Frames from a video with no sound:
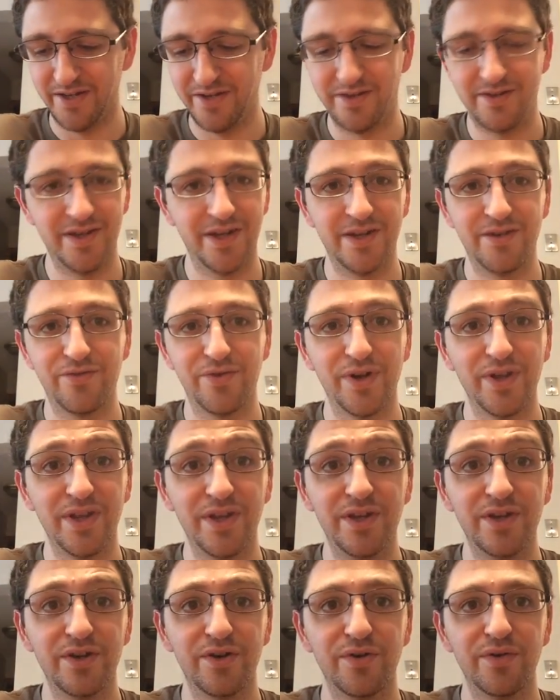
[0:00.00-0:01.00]
and
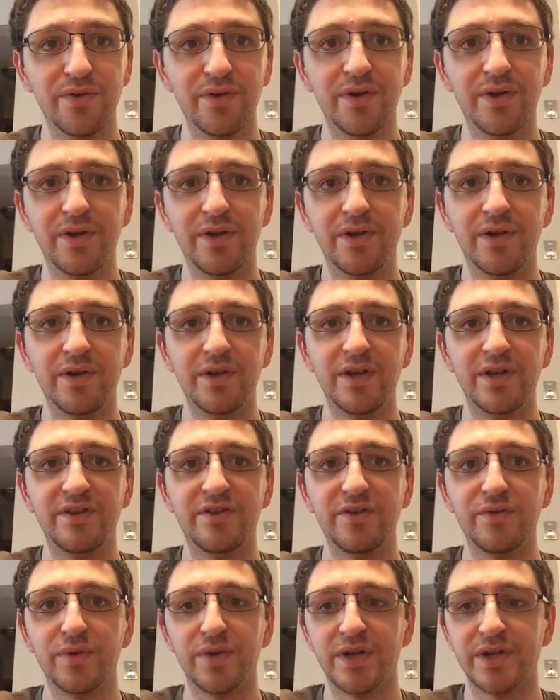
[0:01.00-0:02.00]
really you don't
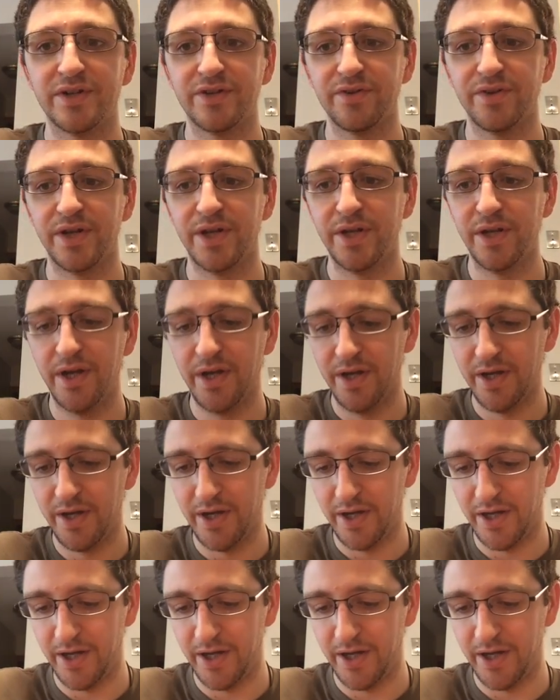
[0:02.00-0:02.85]
need to initially.